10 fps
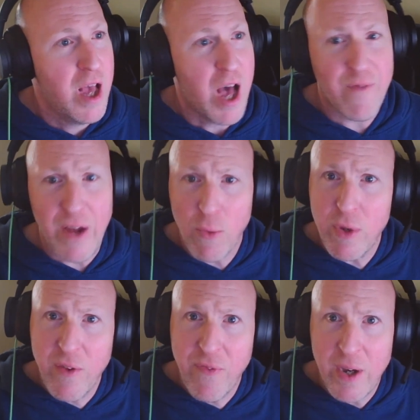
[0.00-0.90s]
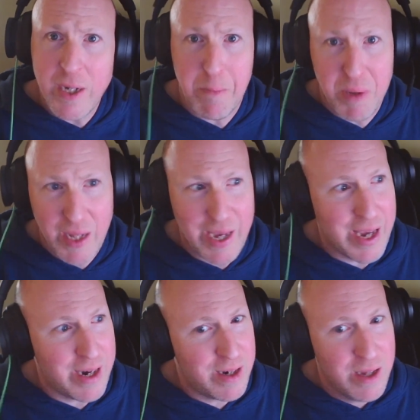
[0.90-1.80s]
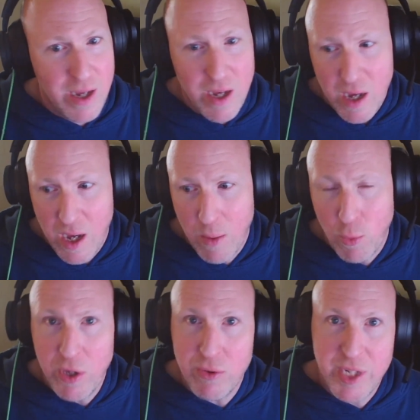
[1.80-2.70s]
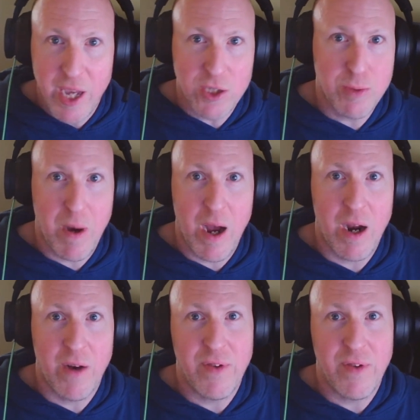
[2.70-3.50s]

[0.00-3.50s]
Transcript: I found it really fun to plan. We use Tailspire.